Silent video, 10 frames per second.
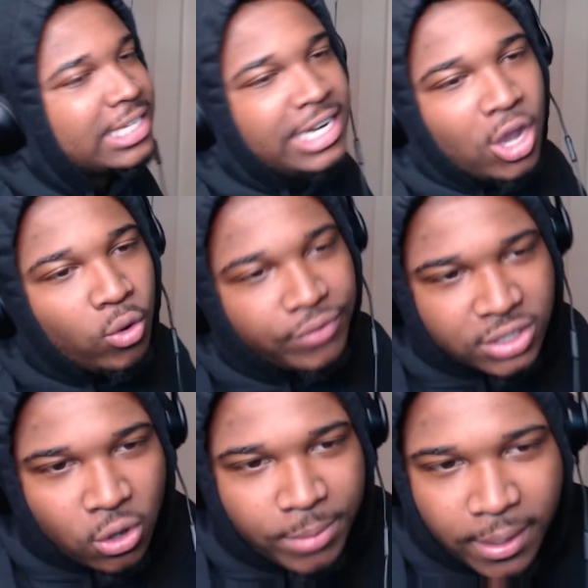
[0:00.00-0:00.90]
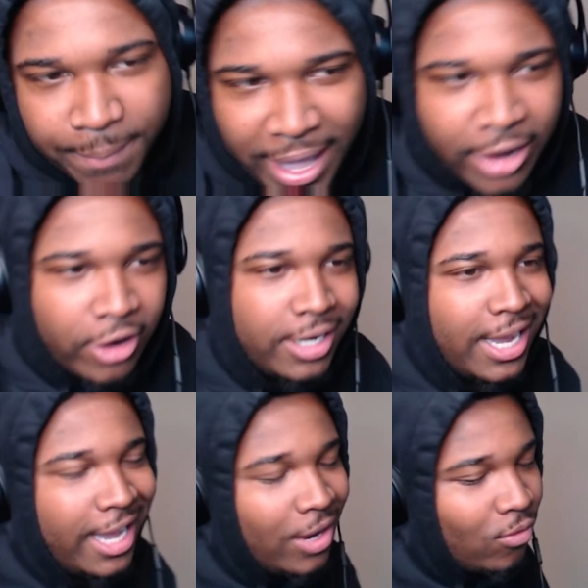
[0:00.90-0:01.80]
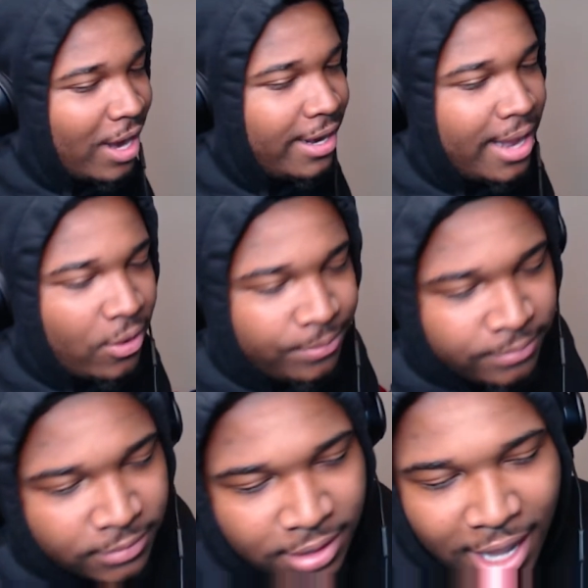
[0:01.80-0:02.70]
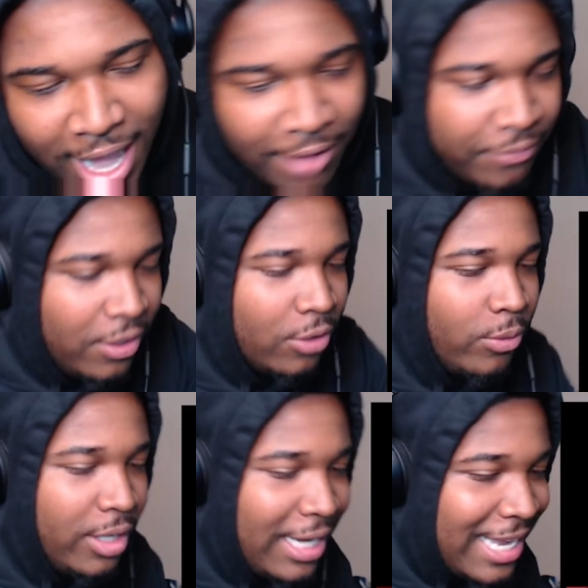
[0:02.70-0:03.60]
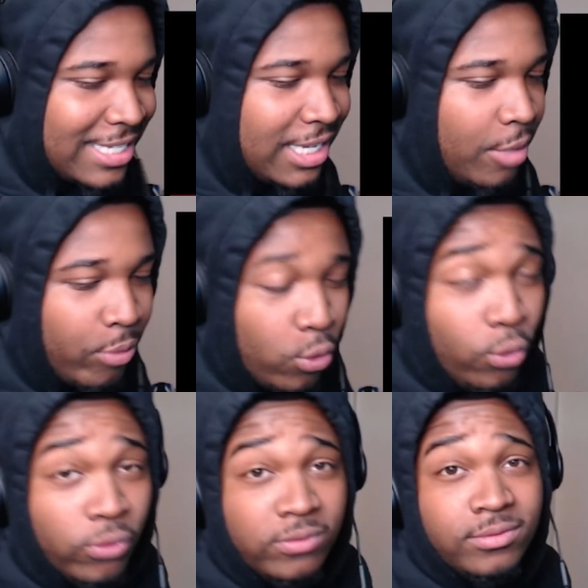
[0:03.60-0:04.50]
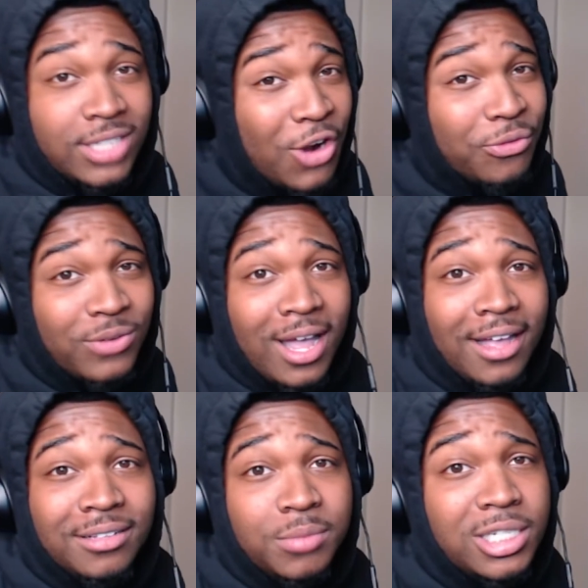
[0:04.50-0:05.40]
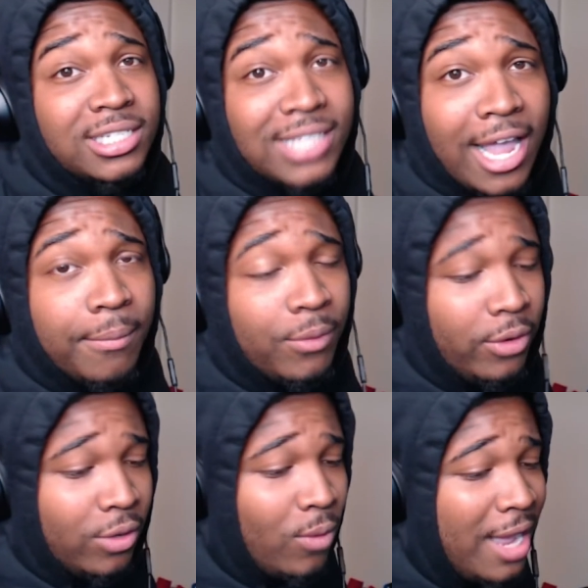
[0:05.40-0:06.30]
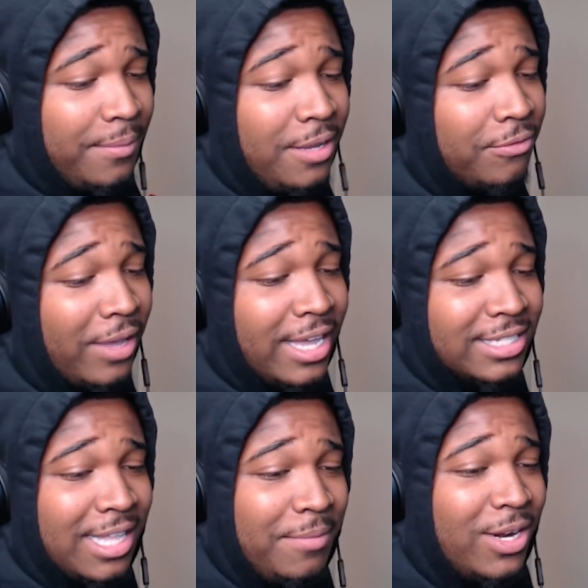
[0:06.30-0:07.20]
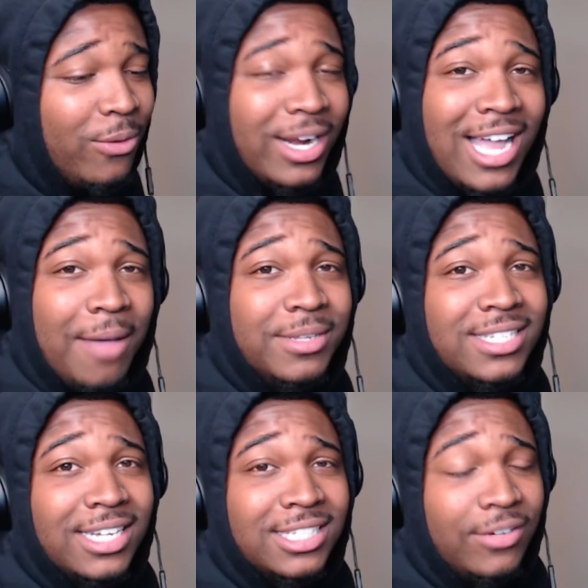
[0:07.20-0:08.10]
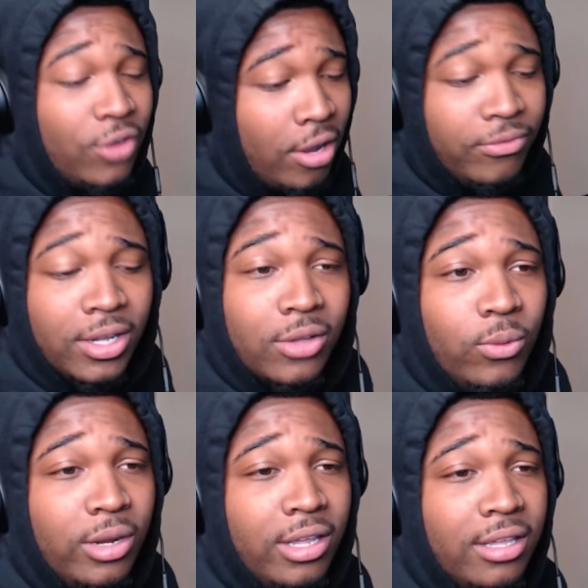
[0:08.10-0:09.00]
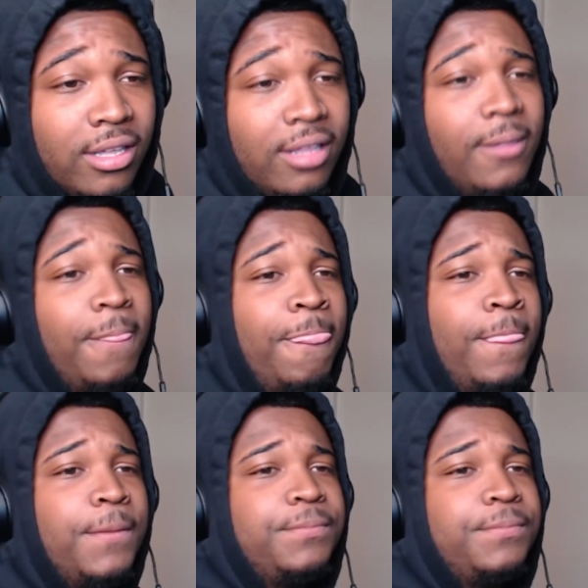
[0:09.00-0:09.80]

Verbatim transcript: and know if it's gonna be a banger or not. And right now, I fuck with it. Like I said, approved, certified, put a stamp on it. YB fans, let me know in the comment section if y'all fucking with it. It's